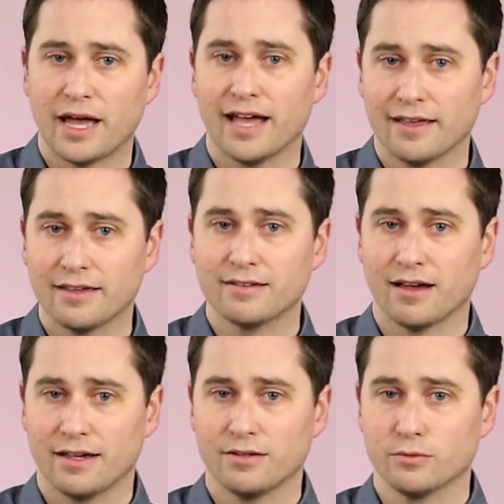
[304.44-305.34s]
back
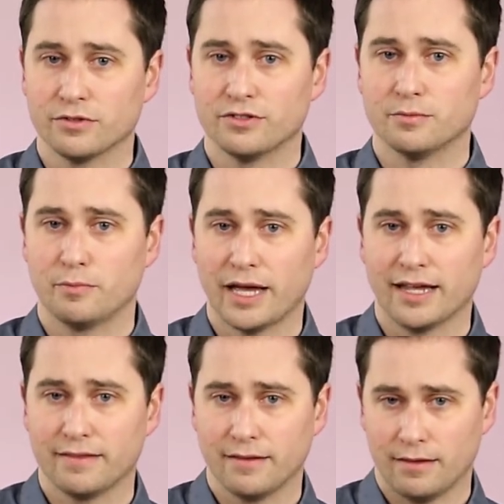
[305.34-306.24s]
into idol worship
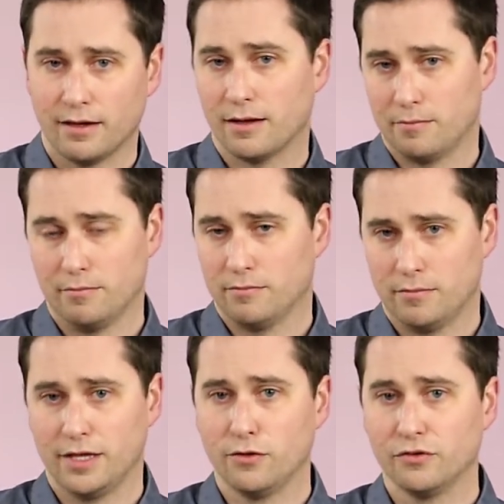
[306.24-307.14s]
back in
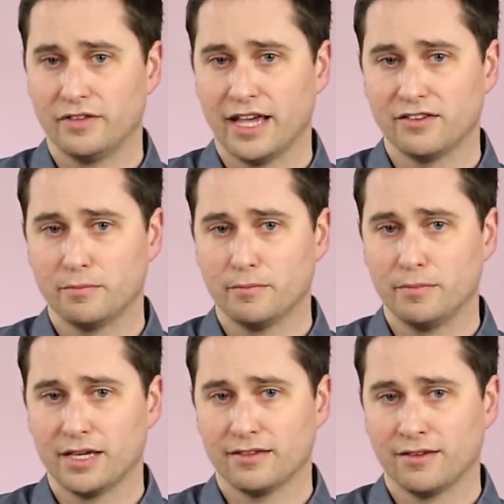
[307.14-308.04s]
those days,
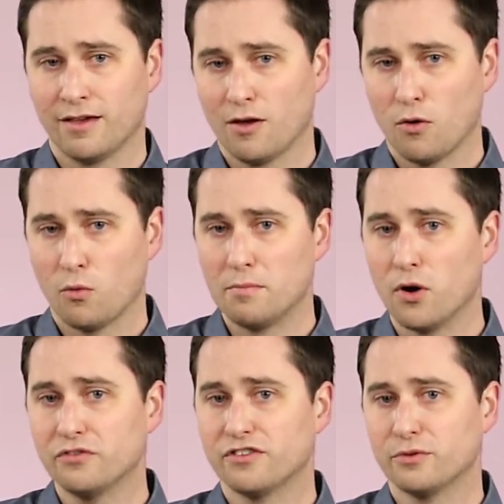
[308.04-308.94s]
because when
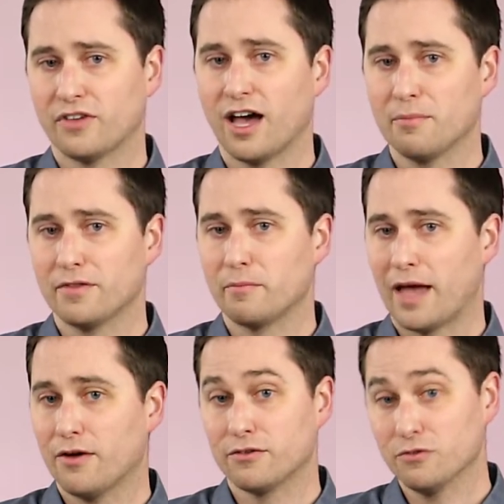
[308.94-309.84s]
Moses was up on the
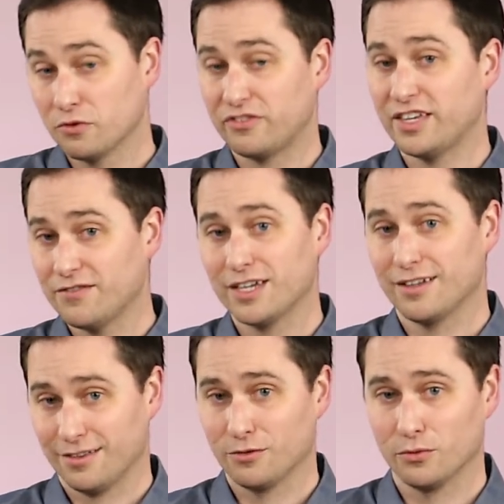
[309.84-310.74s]
mountain
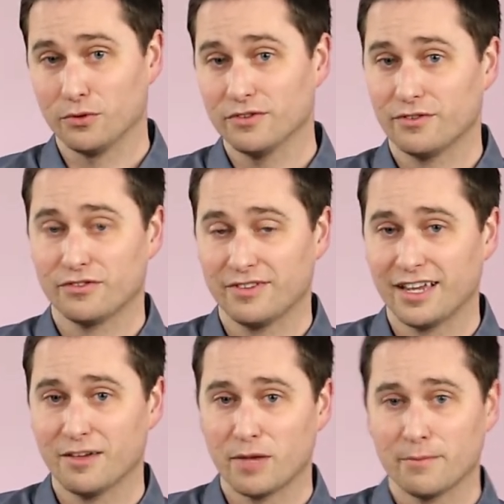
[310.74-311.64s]
receiving the rules, those
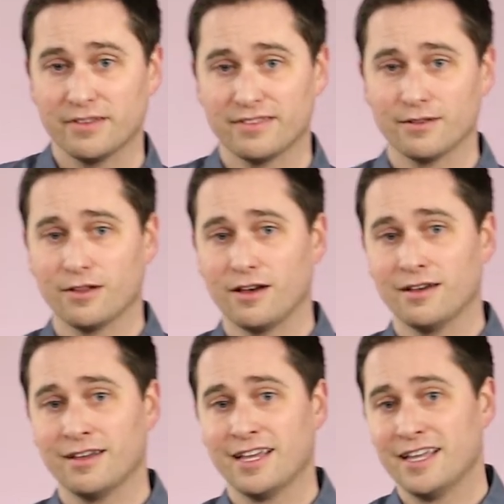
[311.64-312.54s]
10 commandments and the
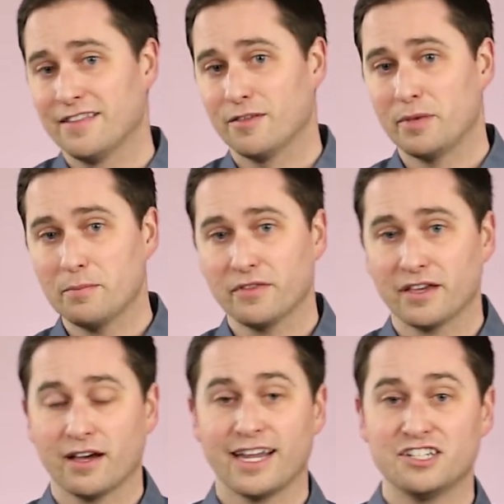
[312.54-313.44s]
law, the people that
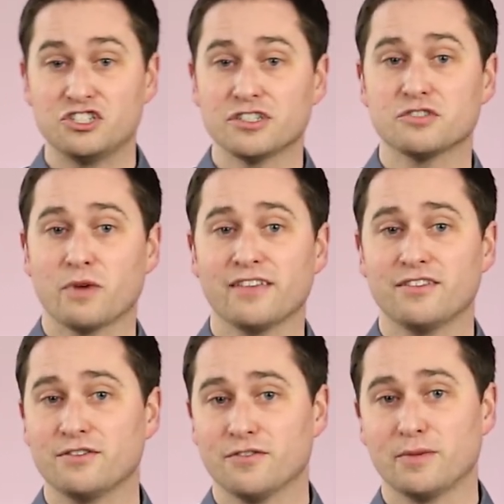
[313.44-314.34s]
God had just
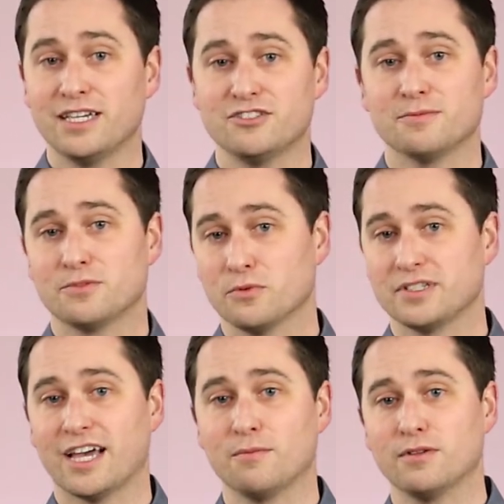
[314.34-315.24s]
rescued from Egypt were
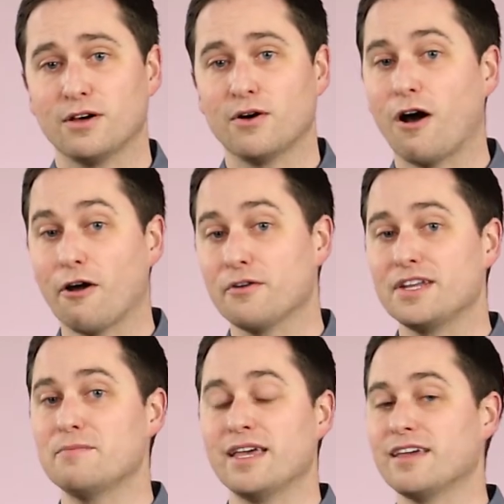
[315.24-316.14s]
down below
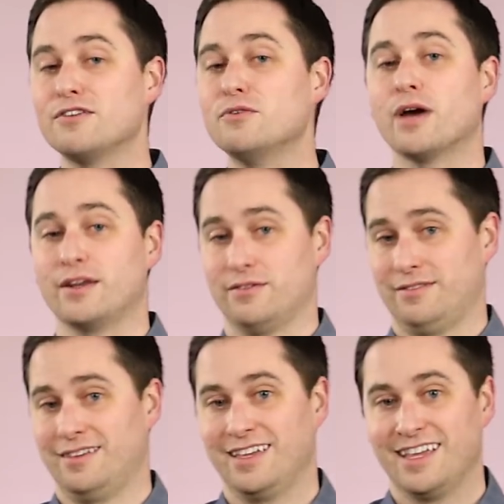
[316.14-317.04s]
already making new idols.